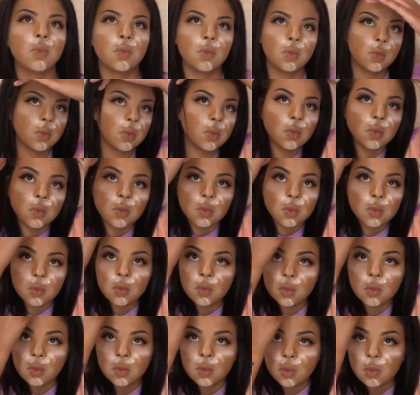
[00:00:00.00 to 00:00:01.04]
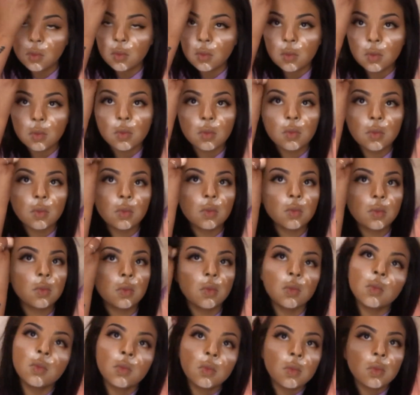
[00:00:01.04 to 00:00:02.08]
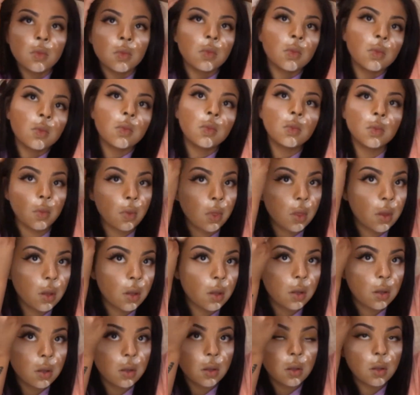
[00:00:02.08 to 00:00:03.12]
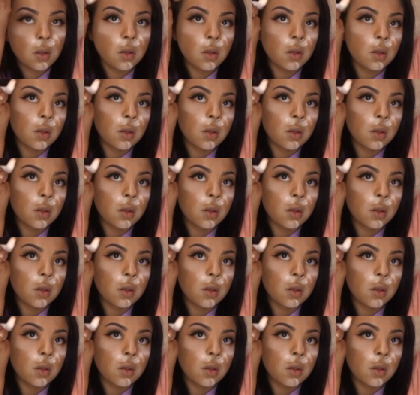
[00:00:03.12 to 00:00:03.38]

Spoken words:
in the shade 360 Mocha and start to contour my face.